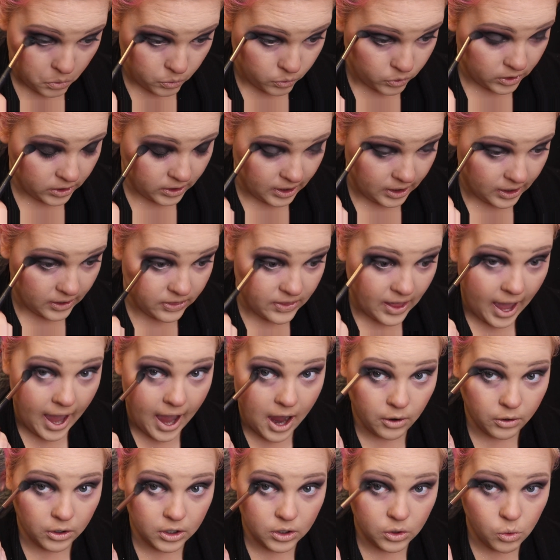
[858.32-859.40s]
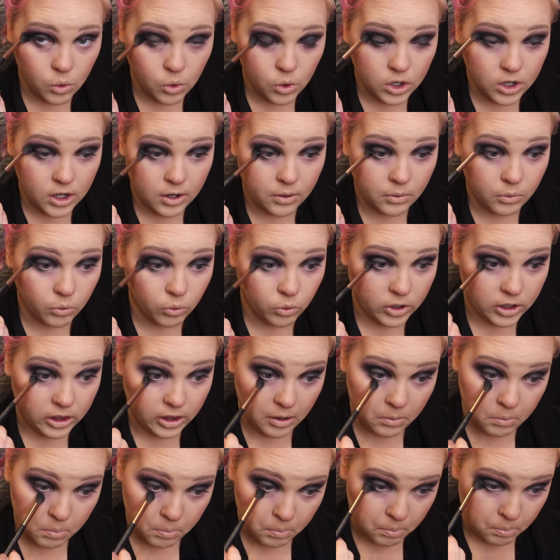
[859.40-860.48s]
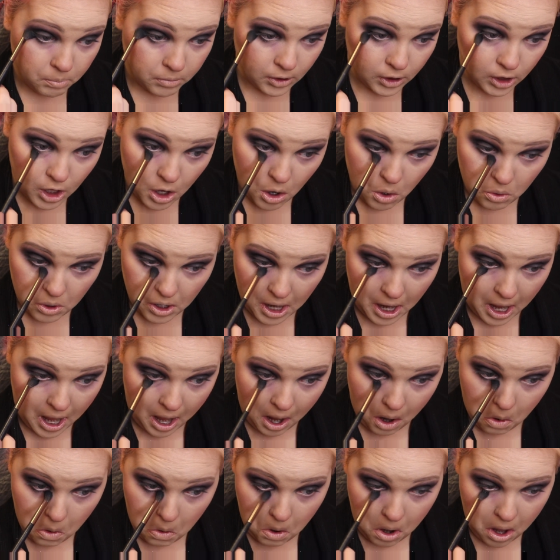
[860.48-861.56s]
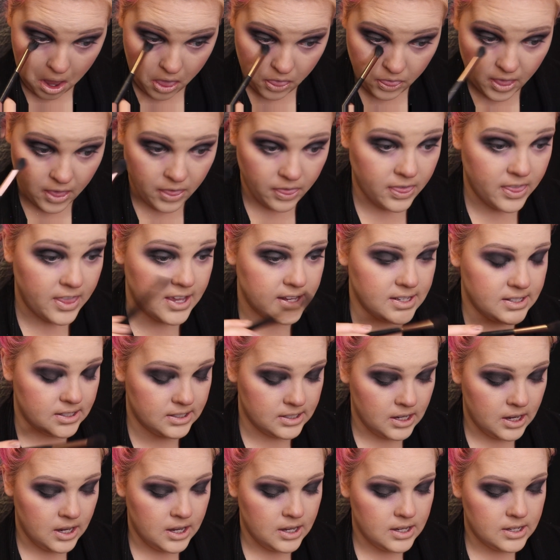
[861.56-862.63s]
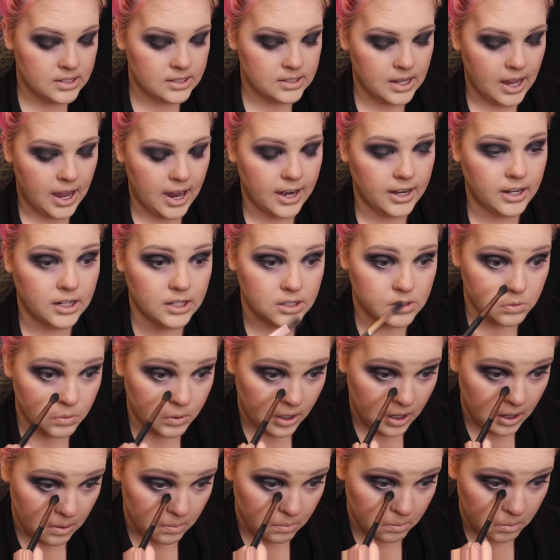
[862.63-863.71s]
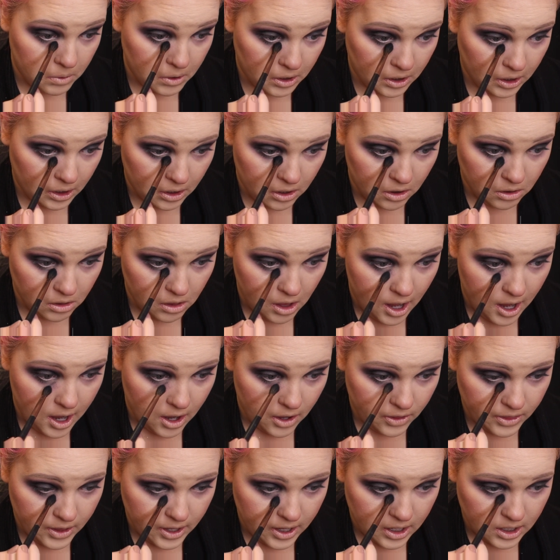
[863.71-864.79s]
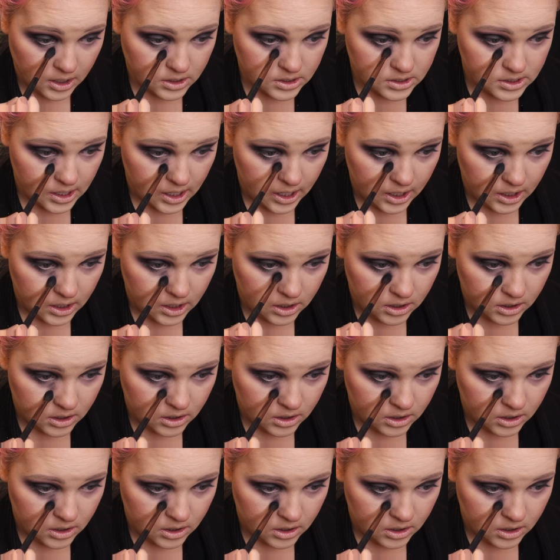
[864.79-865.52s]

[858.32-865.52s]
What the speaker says: Really get that outer corner really blown out, and then this side is where I'm putting a lot on the inside.